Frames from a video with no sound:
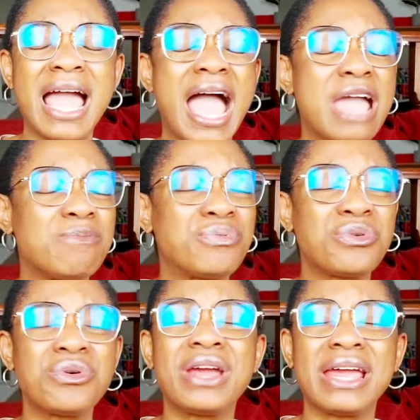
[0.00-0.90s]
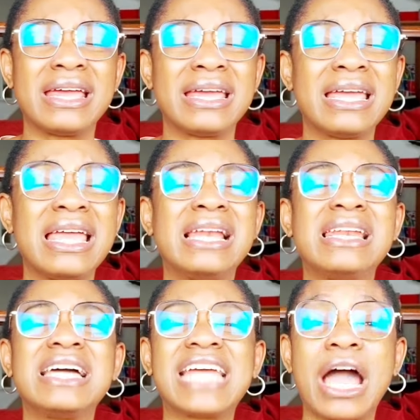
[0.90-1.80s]
I pray,
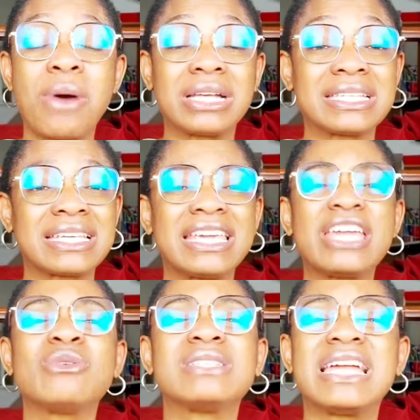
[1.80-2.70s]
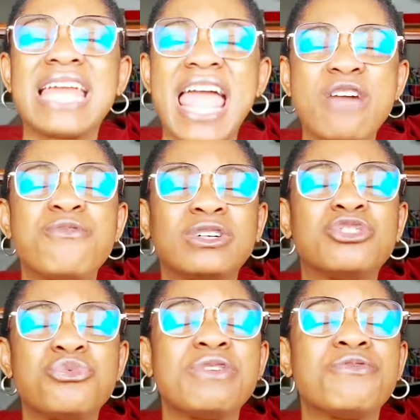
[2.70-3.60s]
let our skills and effort
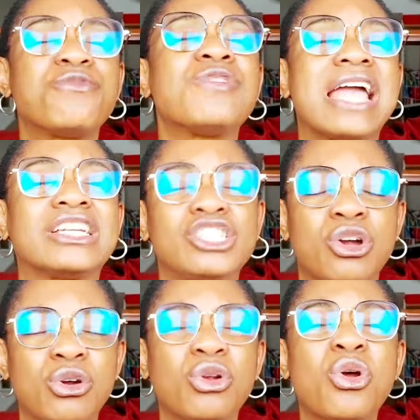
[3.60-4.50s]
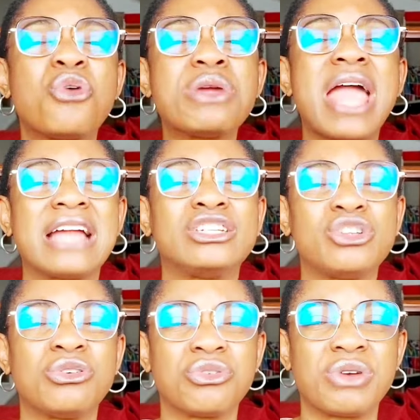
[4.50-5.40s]
reflect your glory and
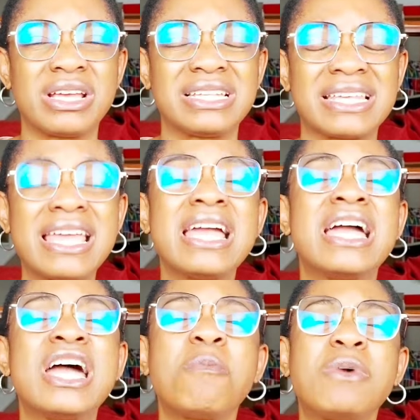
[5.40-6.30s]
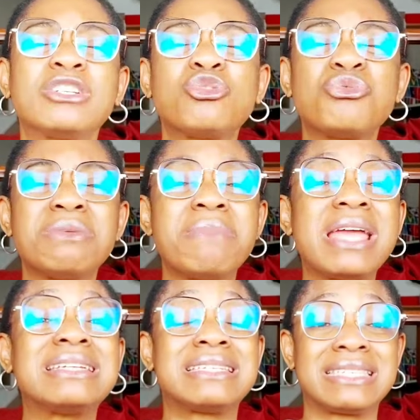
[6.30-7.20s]
your grace. Help us to
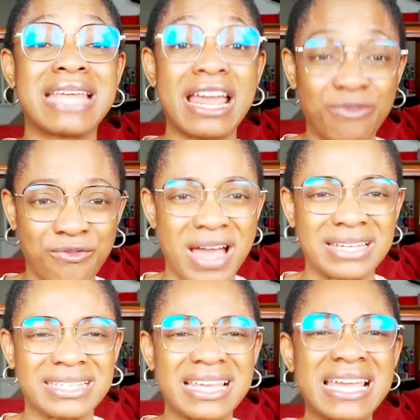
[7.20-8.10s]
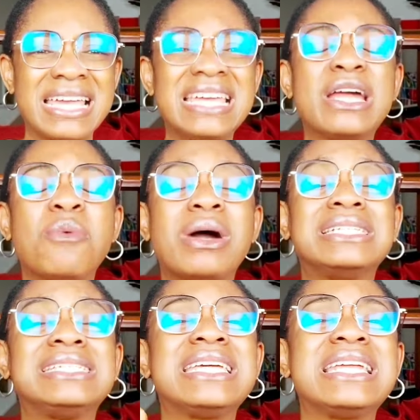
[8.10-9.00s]
remain steadfast in
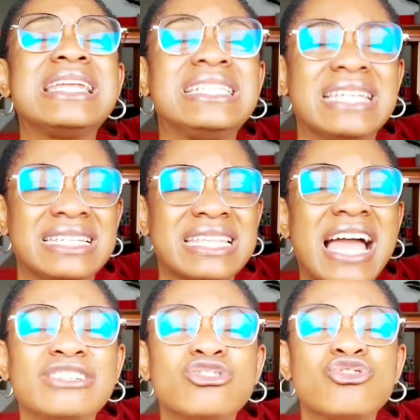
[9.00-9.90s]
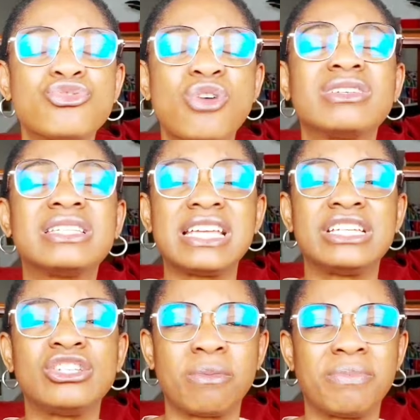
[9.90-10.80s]
our diligence and trust
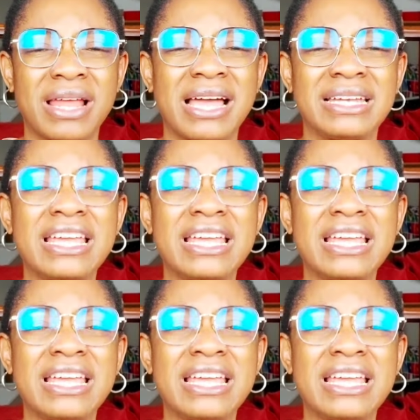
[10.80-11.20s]
in your plan,